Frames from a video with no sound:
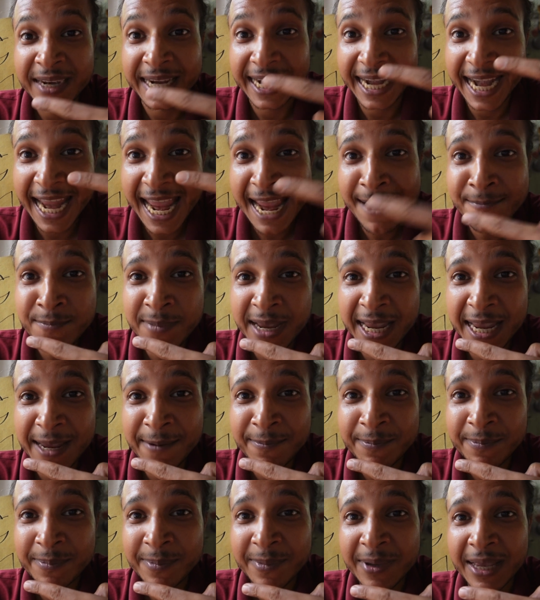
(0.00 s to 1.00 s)
Name
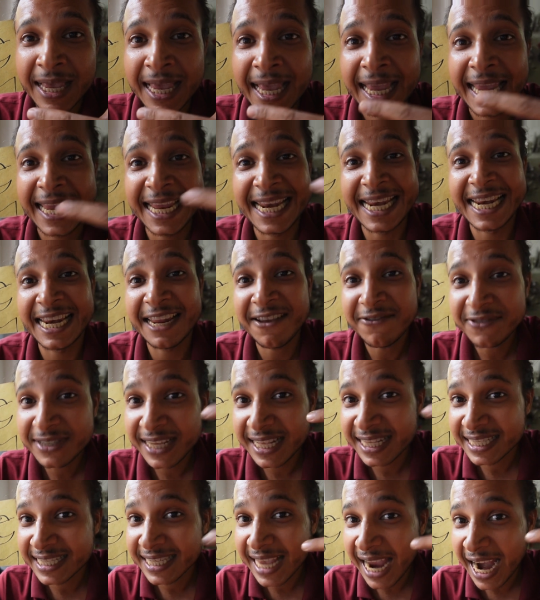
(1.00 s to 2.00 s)
him, he lives
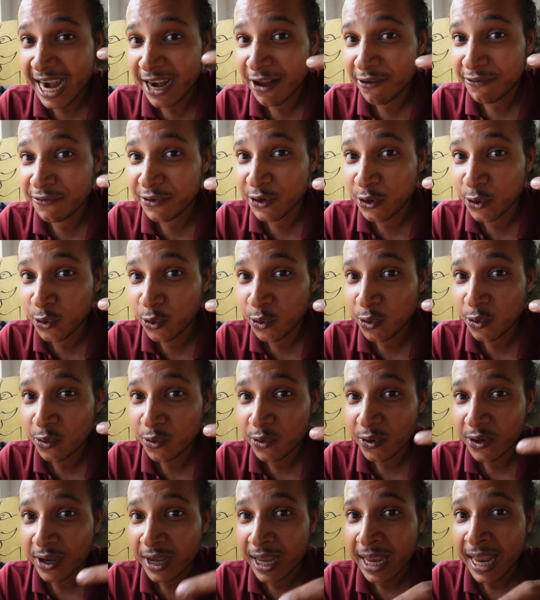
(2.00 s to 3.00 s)
inside of you,
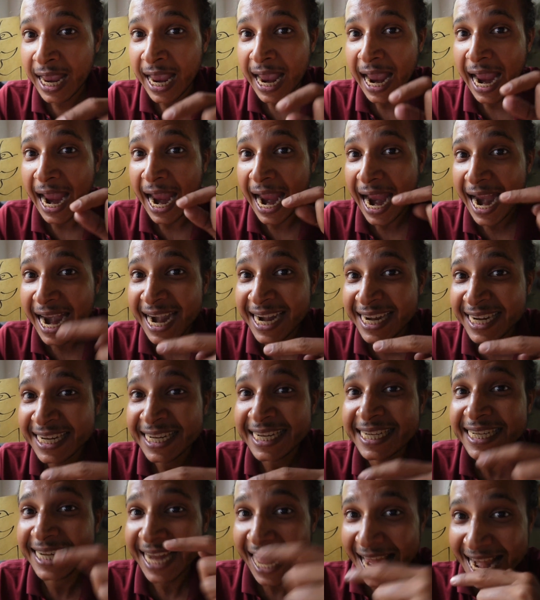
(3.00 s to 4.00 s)
and
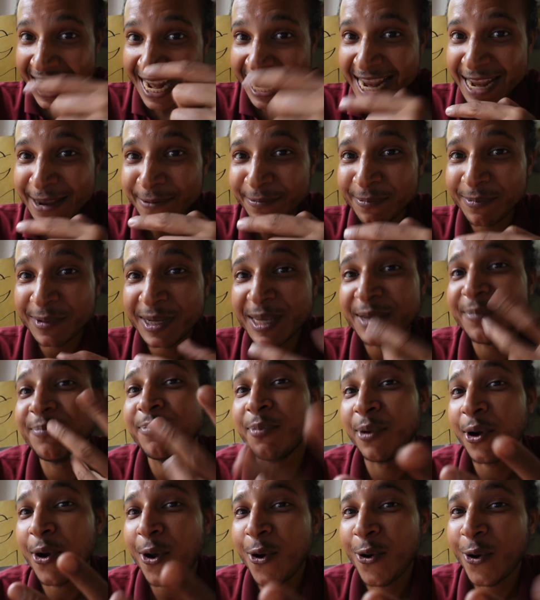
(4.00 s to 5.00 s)
tell him, Ki,
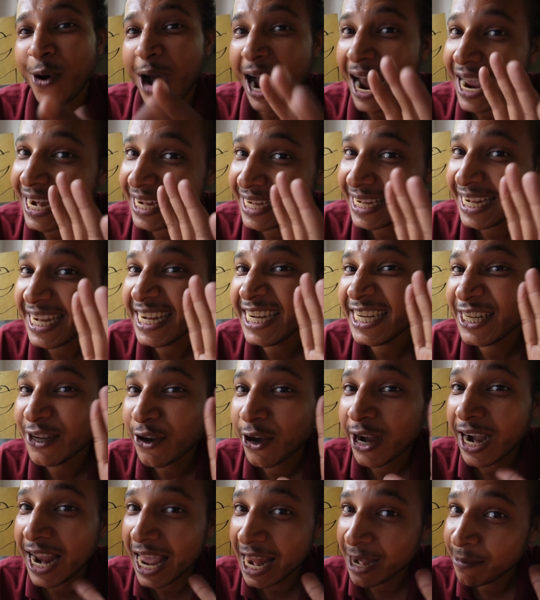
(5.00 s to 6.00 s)
bro, I need
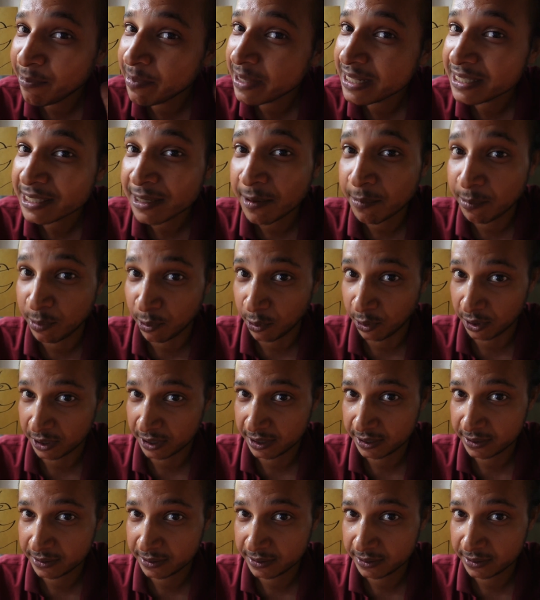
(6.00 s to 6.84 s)
your help and support.